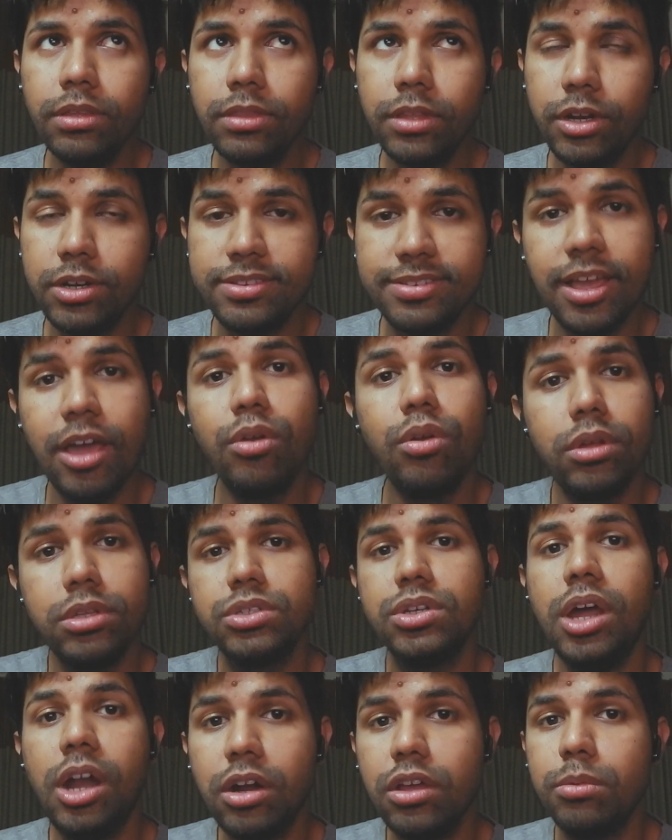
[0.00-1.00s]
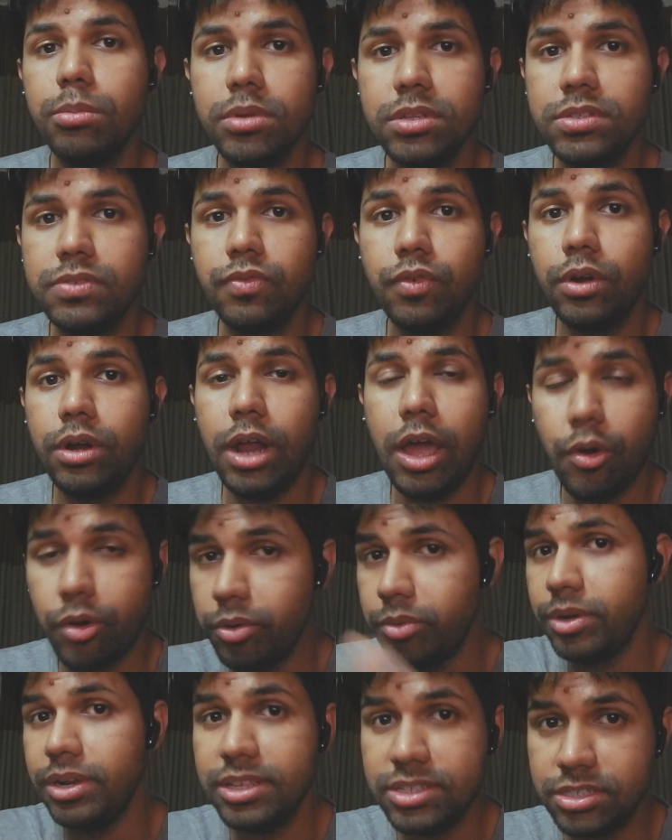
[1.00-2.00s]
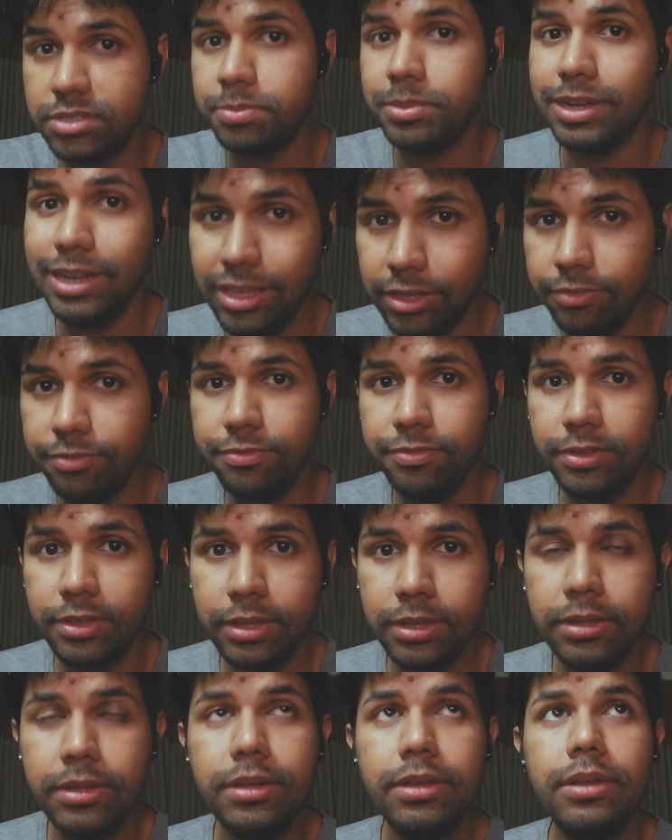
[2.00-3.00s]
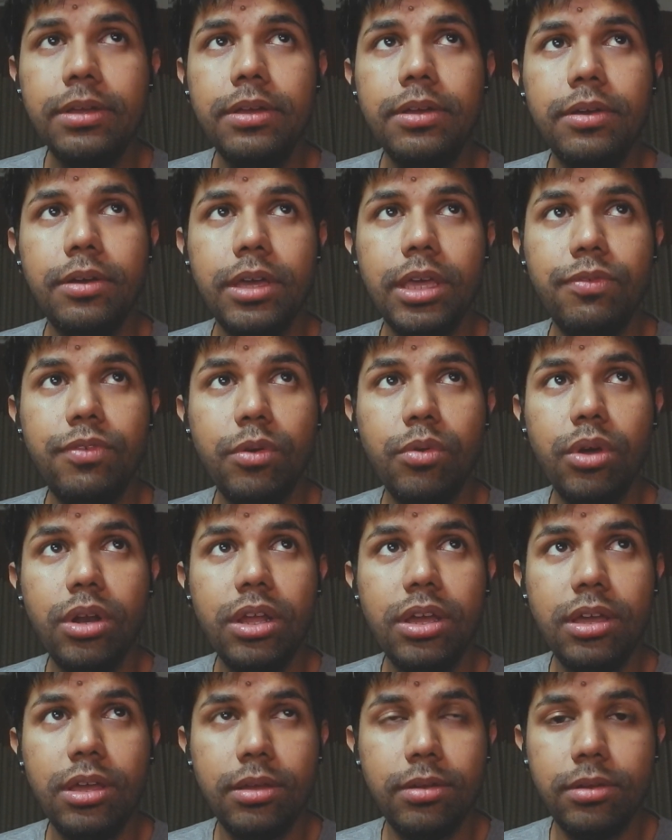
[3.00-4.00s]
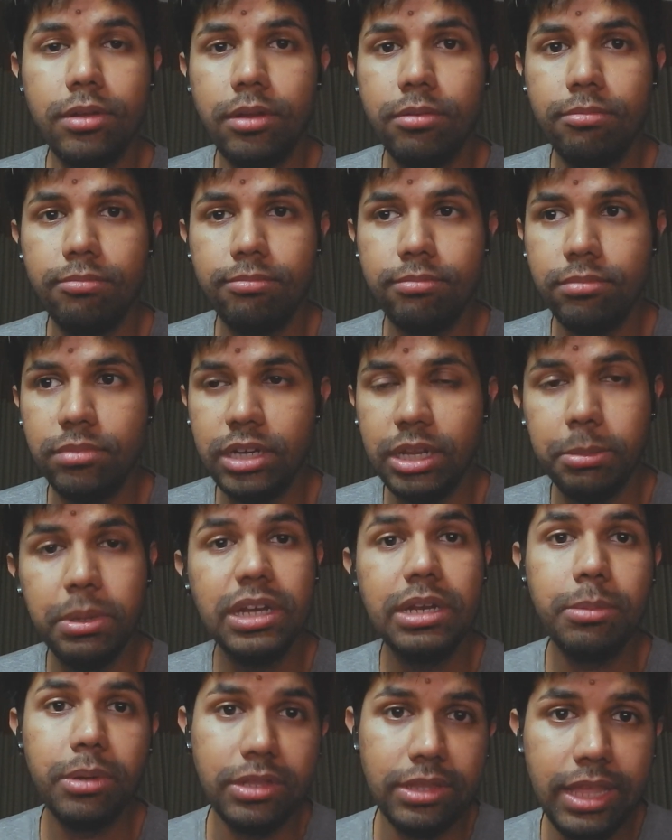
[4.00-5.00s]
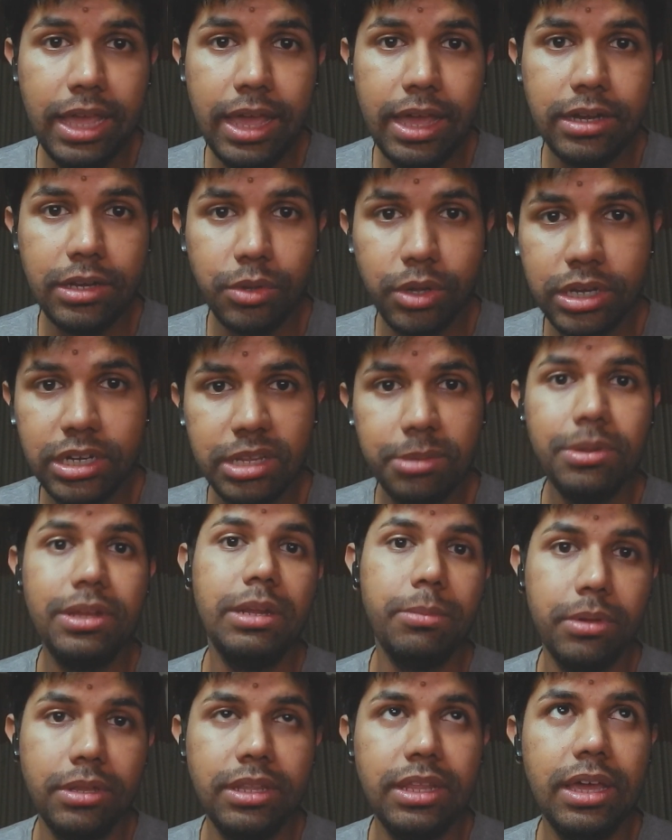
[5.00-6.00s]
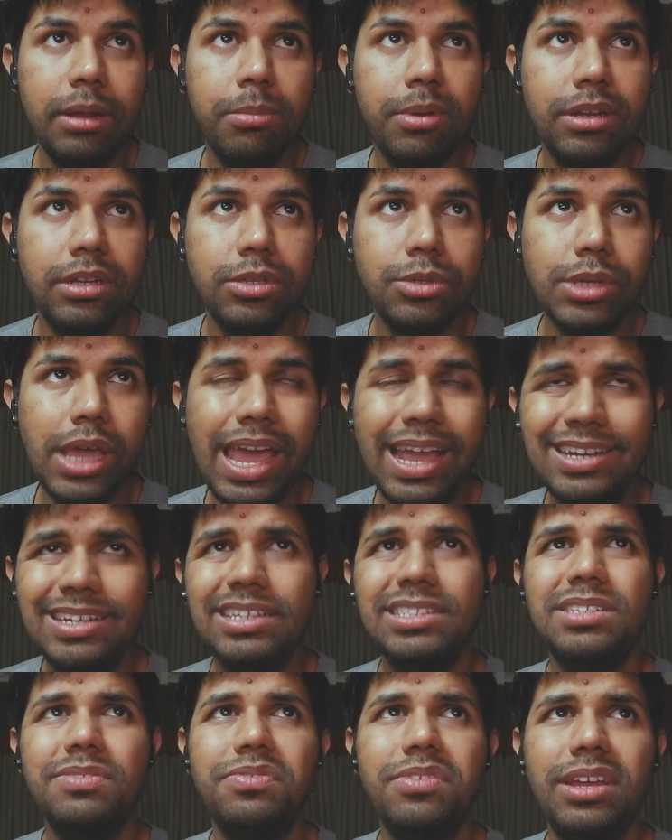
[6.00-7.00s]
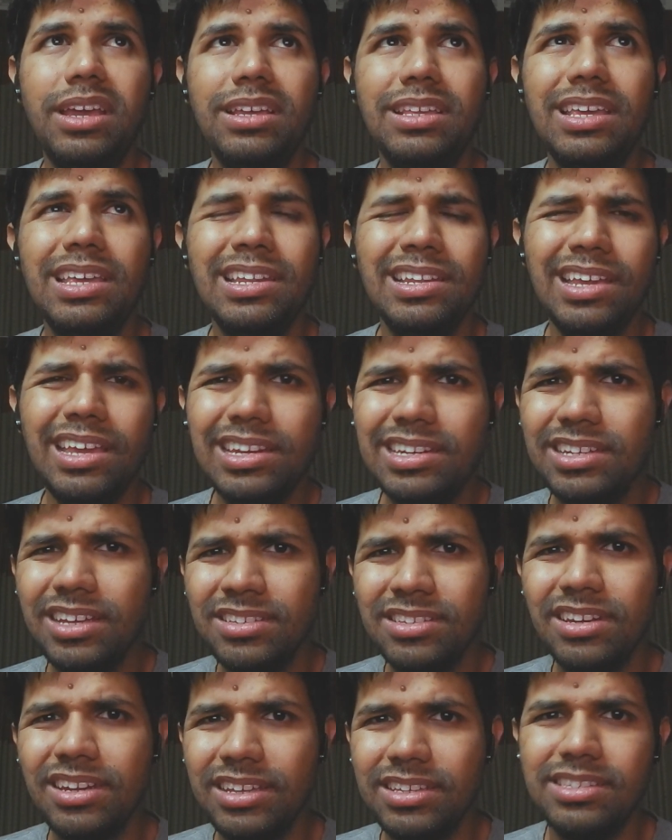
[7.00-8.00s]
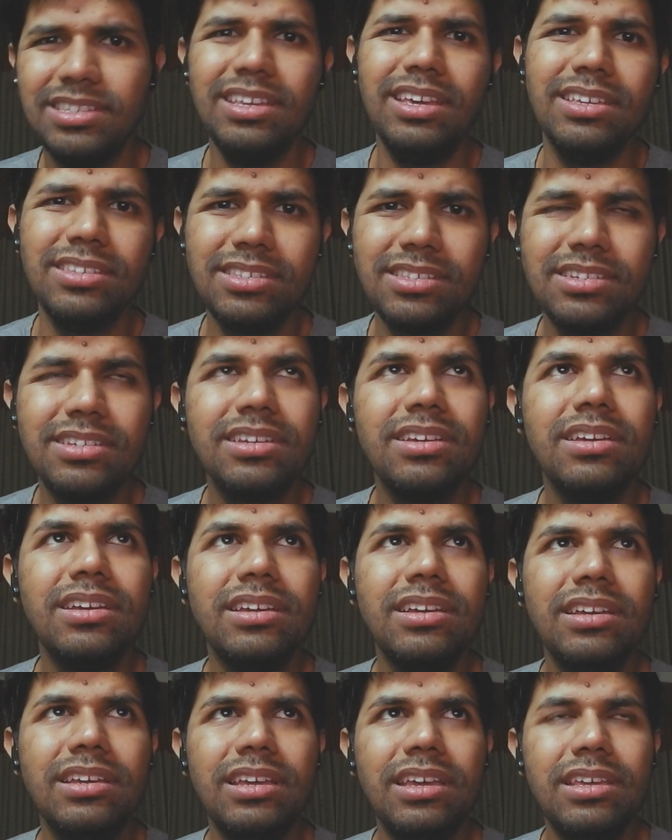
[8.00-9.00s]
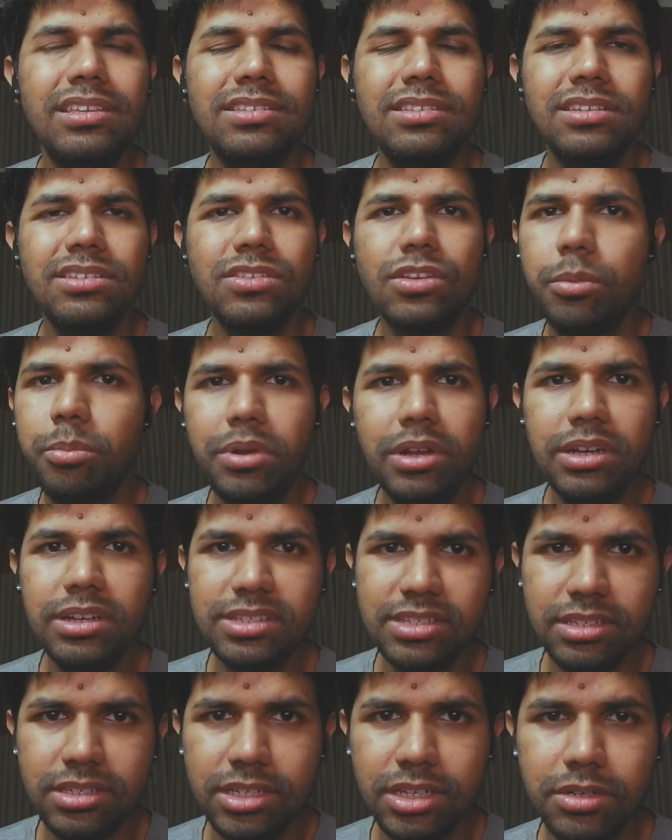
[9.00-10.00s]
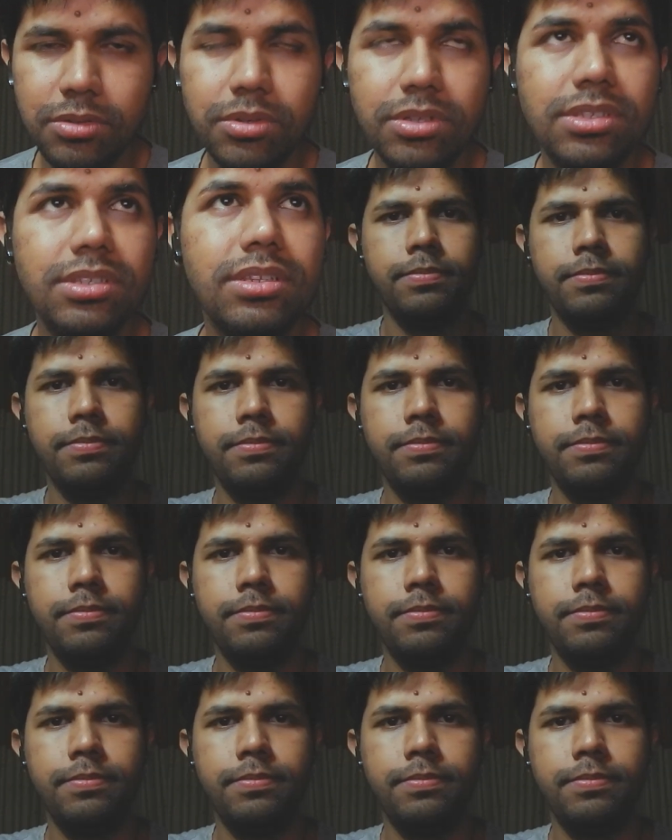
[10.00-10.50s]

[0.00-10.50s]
There are sound logical arguments for our religious belief. If you want to debate about that, you can debate about that, but to act as if, like, it doesn't exist, is just completely disingenuous.